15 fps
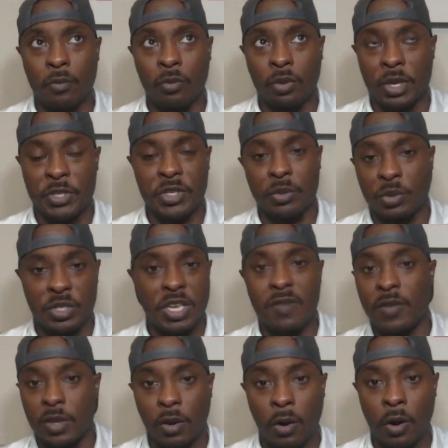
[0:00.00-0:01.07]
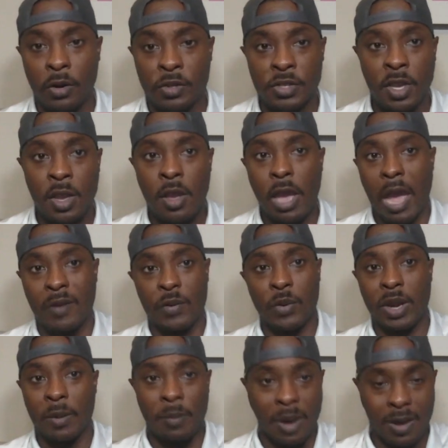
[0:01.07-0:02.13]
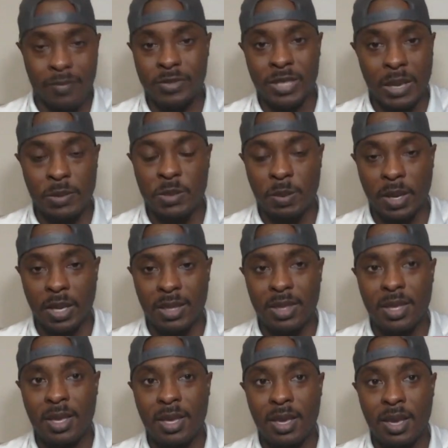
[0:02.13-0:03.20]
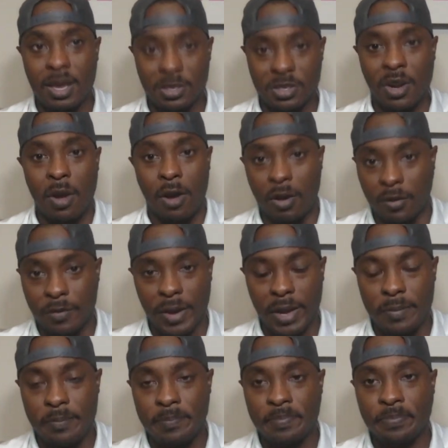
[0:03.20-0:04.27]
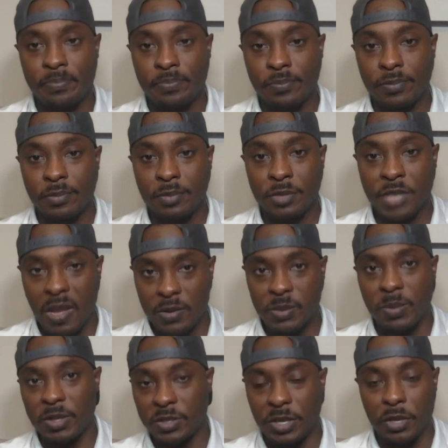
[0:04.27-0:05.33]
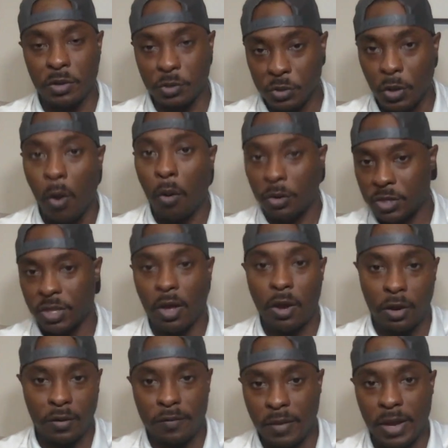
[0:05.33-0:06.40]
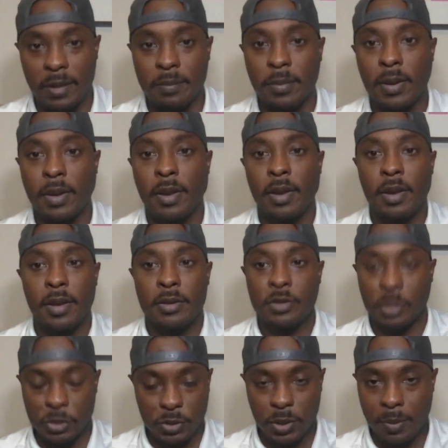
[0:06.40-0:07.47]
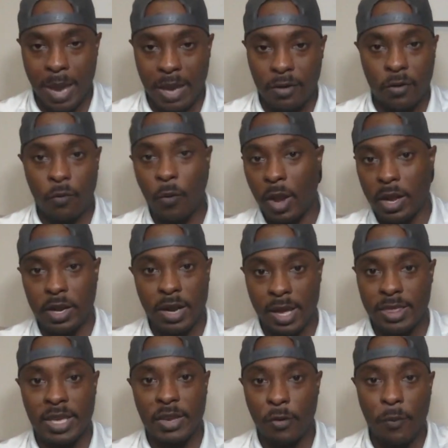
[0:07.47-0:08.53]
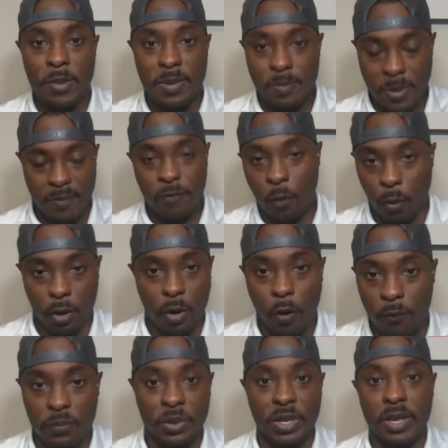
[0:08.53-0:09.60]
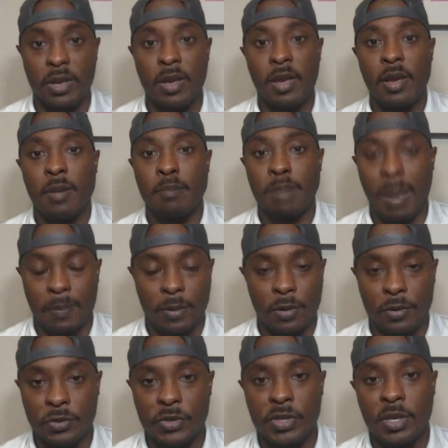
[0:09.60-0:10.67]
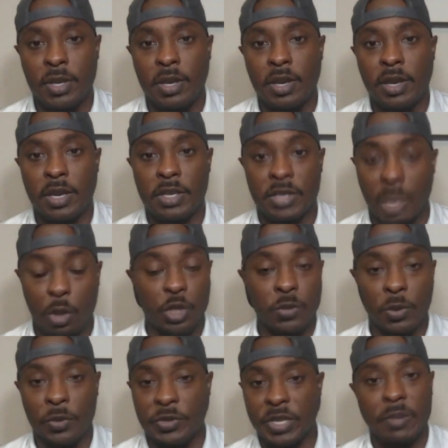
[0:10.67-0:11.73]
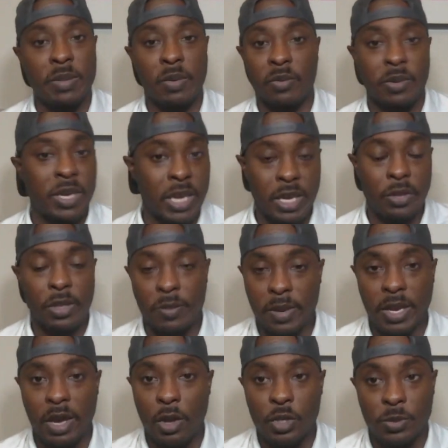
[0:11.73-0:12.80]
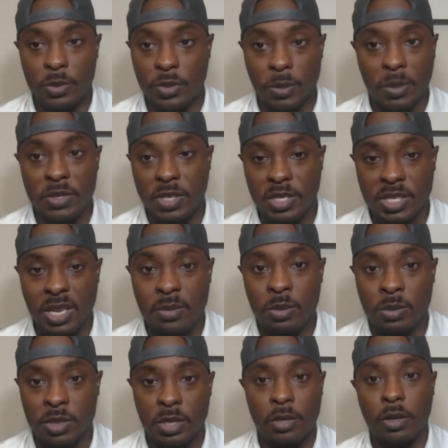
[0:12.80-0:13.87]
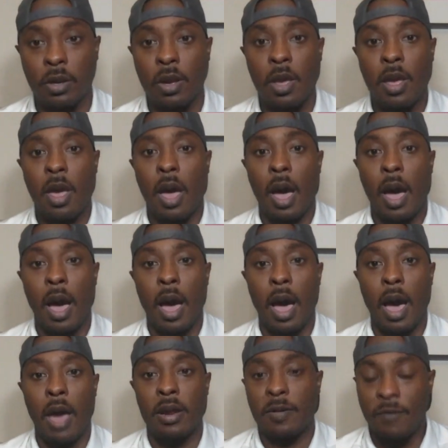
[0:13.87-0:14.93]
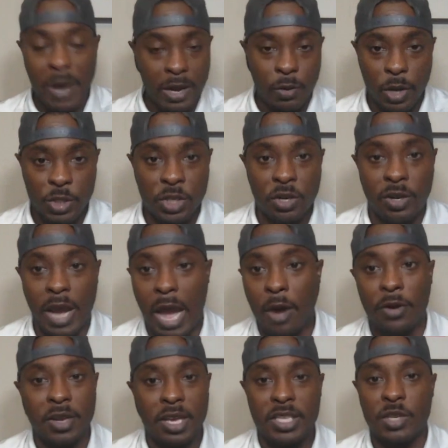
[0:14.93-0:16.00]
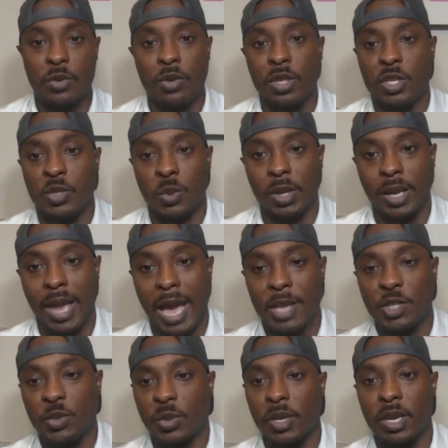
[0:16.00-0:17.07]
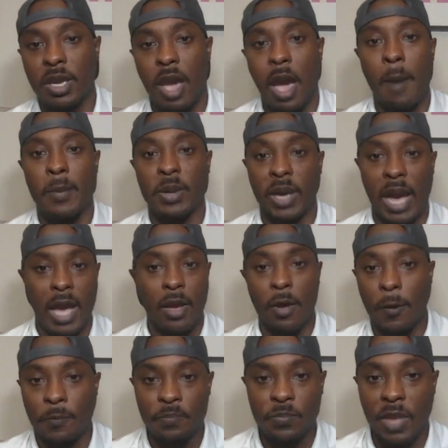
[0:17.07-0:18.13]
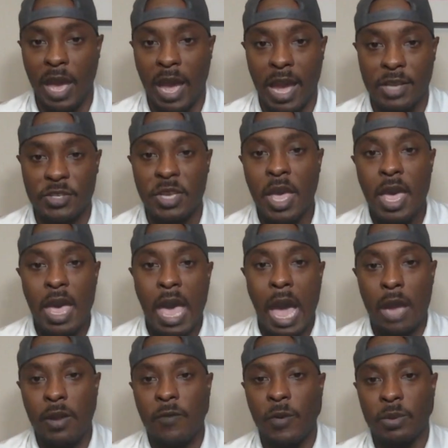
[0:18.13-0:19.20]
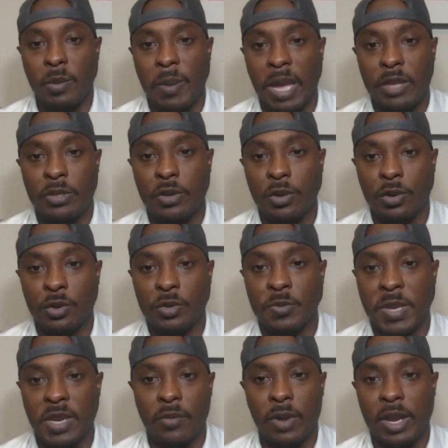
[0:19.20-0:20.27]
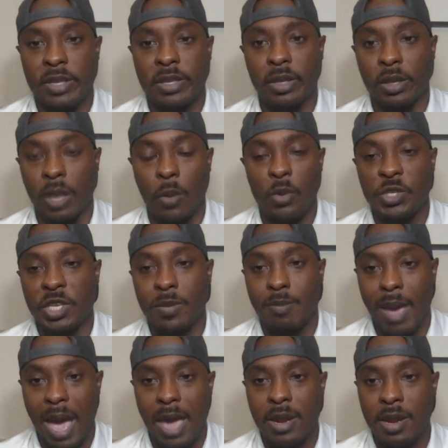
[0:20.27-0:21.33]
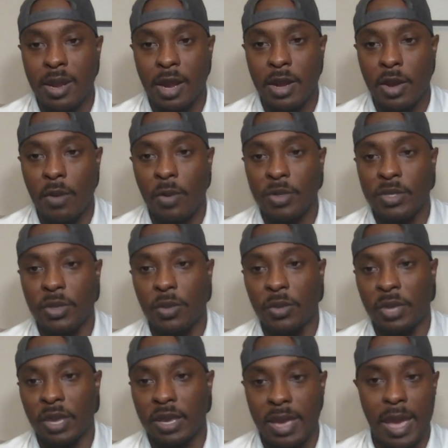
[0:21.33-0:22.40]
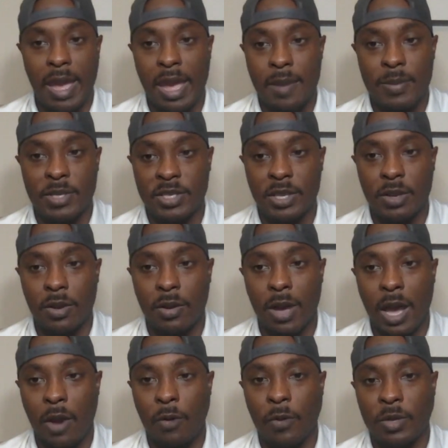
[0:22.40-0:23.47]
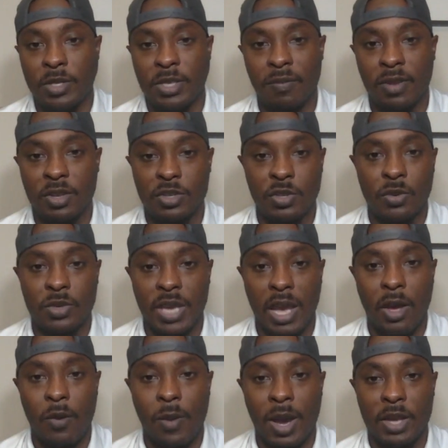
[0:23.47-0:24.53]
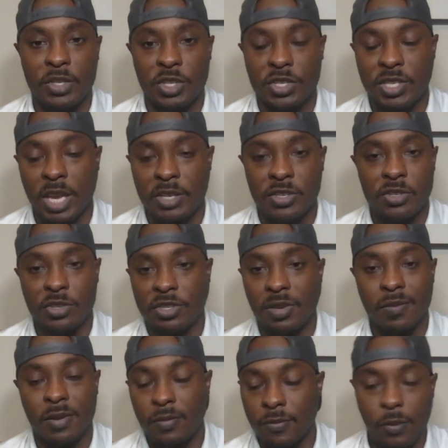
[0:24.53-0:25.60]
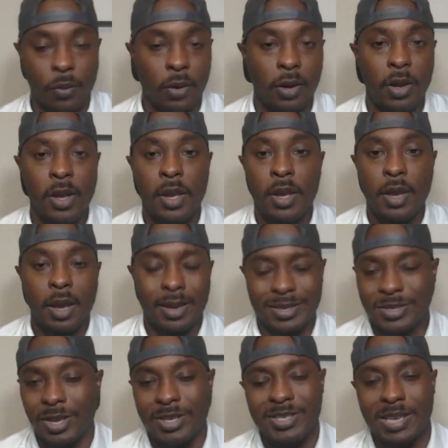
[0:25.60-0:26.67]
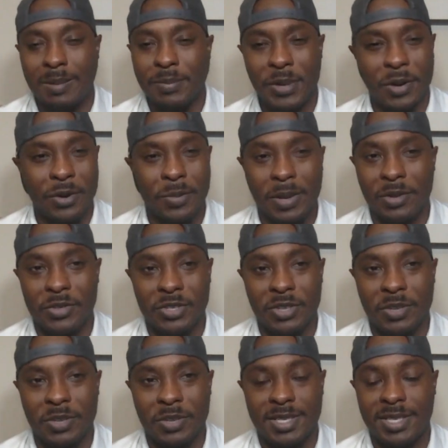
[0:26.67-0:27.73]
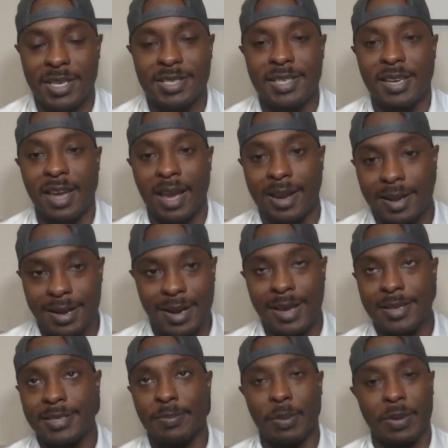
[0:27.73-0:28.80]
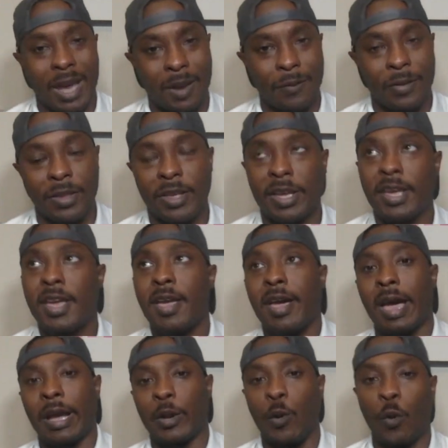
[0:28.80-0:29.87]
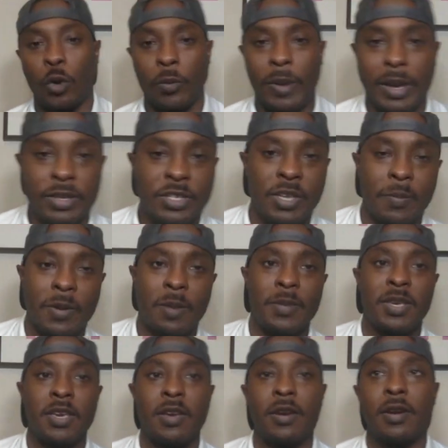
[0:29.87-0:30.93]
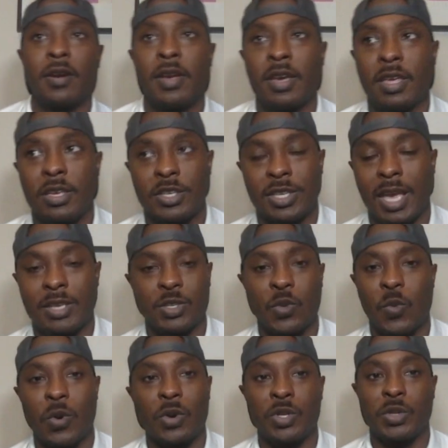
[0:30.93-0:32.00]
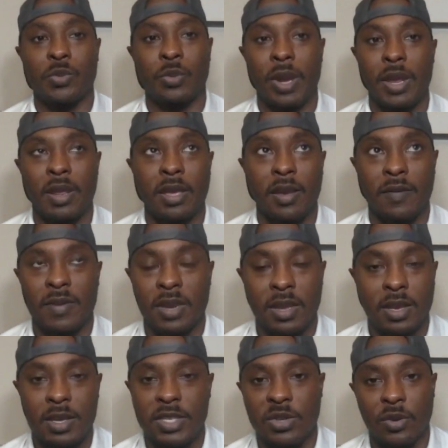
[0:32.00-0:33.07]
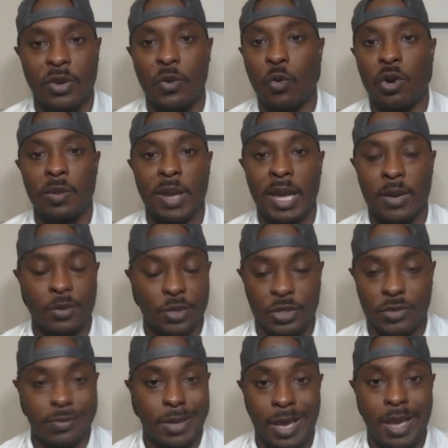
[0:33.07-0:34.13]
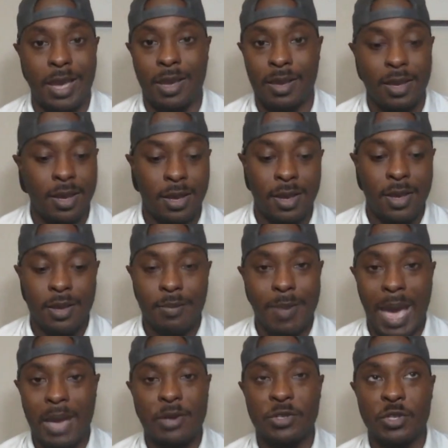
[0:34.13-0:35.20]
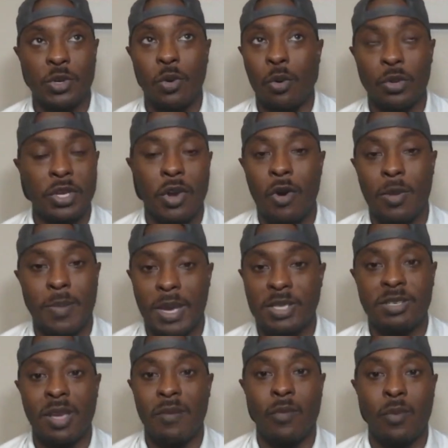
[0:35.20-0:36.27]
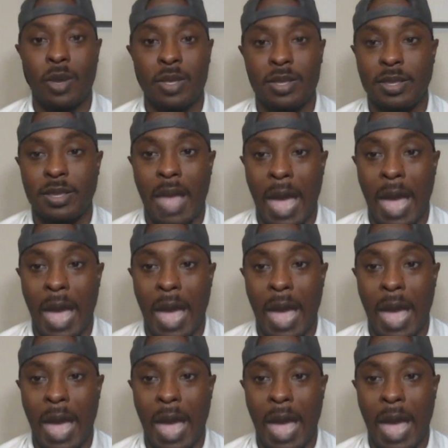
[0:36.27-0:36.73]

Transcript: list in receiving yards. Everyone above Steve Smith is in the Hall of Fame. Steve Smith Sr. is going to the Hall of Fame, just a matter of when. And I think it will be before, hopefully, Peppers is eligible, and the same thing with Kuechly being eligible. So I'm going to say Steve Smith Sr. And then final question here, Kyle. Didn't get to this one last week, but Kyle asked, how do you feel about the Panthers being ranked the lowest in Madden? I know it's only a game, but still, how are we 72 talent-wise and the Texans are 74? I saw Sam Darnold apparently is going to be a 69, nice, but not really, at quarterback this upcoming year. He has the worst rating of any starting quarterback, which, hey, Madden's only going based off of what